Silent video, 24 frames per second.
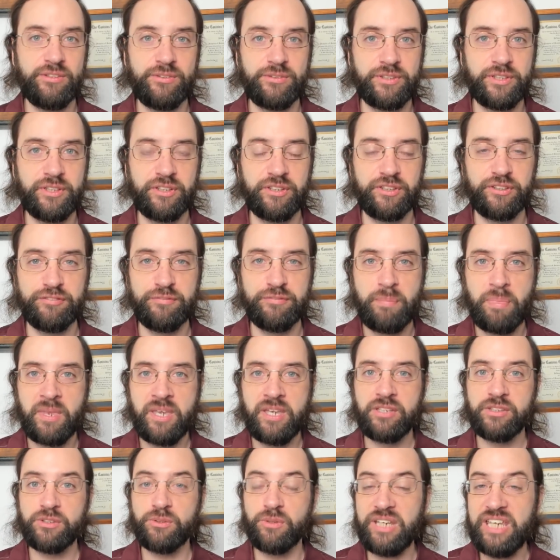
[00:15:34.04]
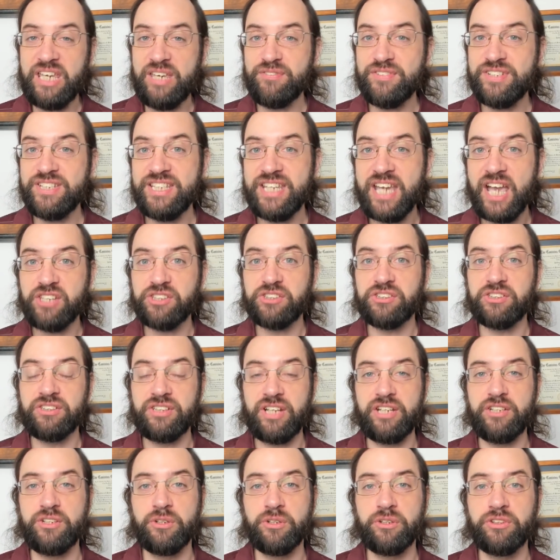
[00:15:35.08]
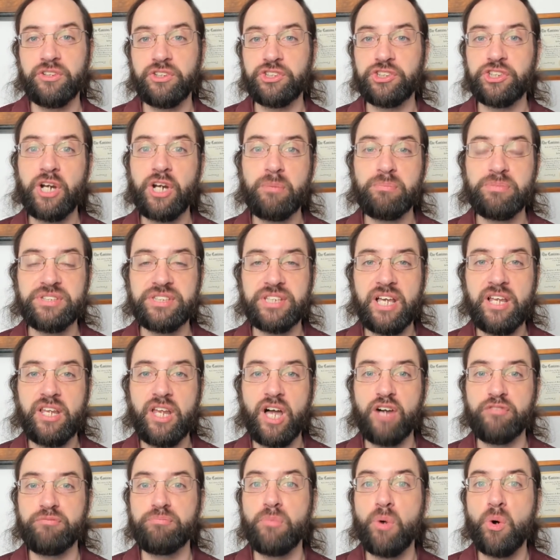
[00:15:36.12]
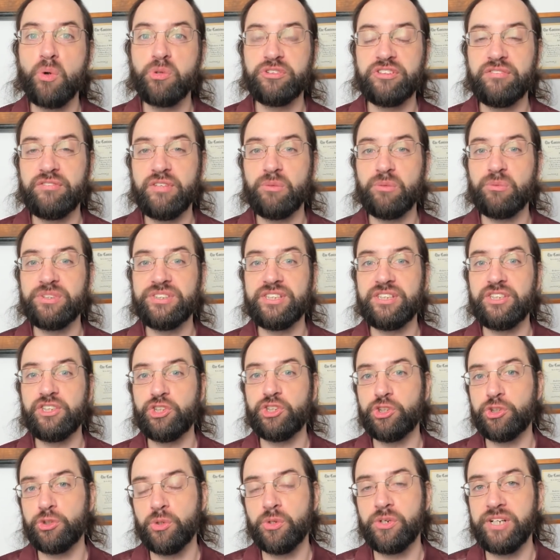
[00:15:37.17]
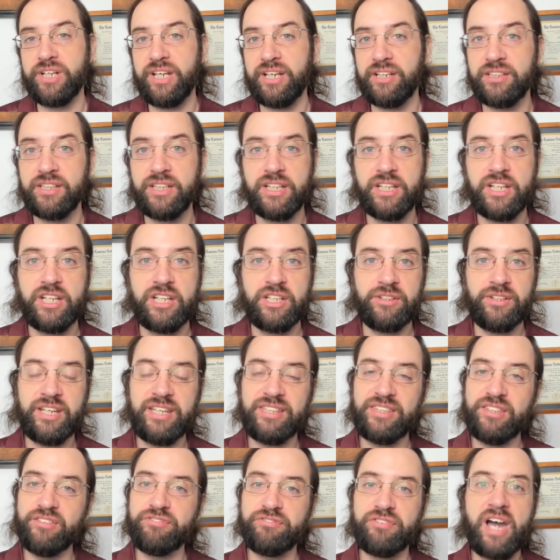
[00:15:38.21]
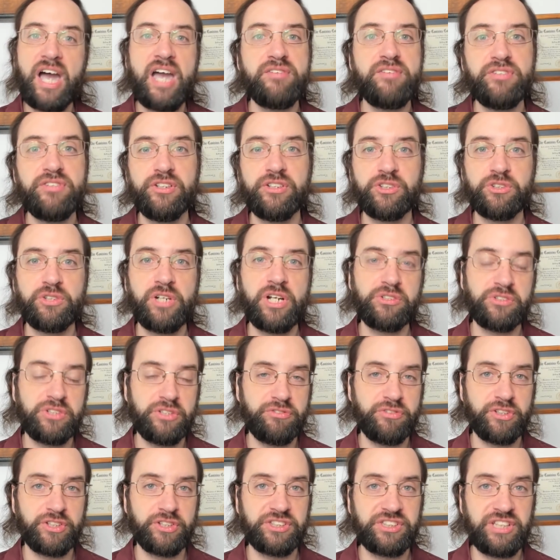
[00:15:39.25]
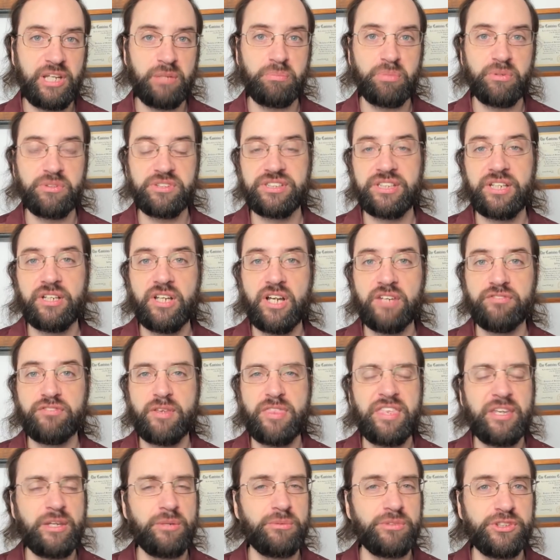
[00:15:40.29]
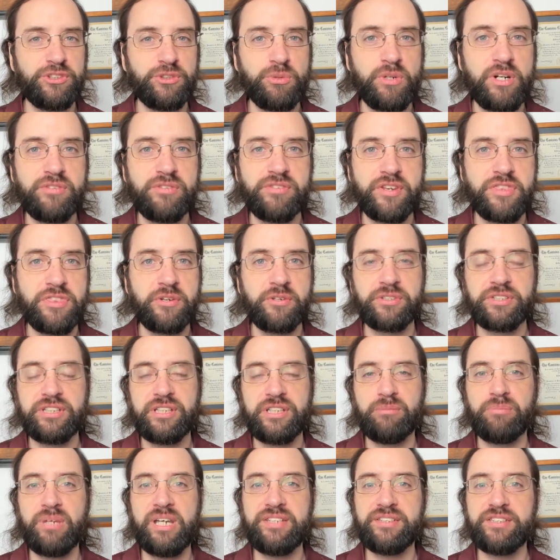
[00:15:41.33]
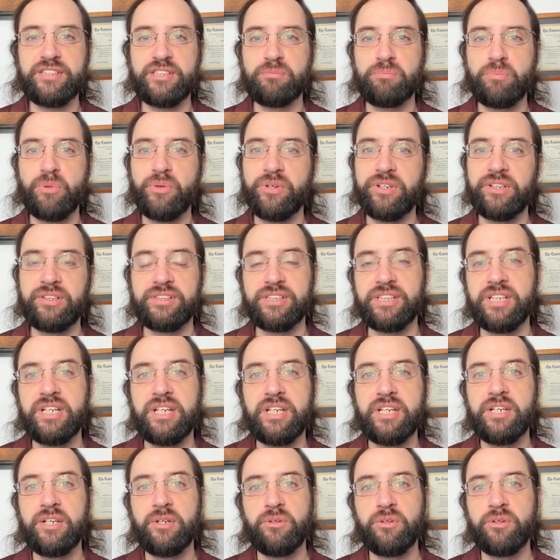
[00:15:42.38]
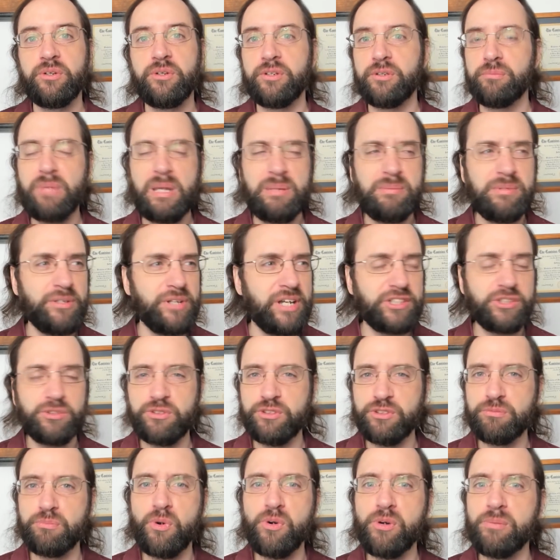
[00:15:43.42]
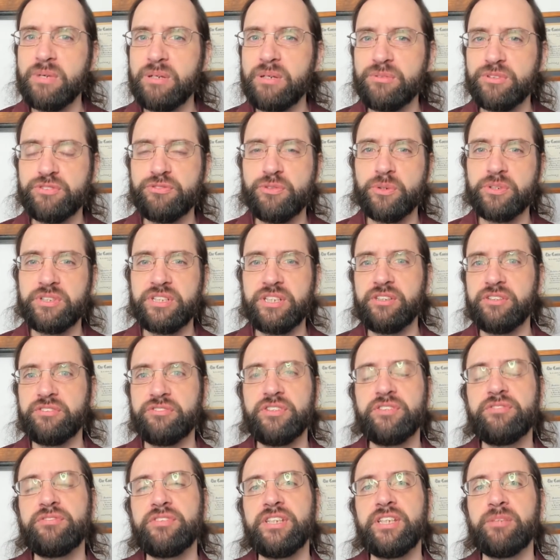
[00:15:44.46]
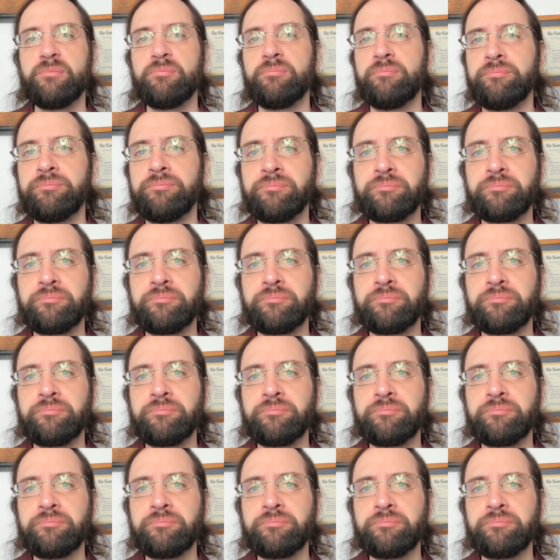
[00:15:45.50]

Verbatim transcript: yield curve. So even yesterday during the sharp sell off, most of it was in the short end. You had the five year treasury, for example, sell off, I think it was 12 or 13 basis points, or maybe it actually was more, maybe it was 14 or 15.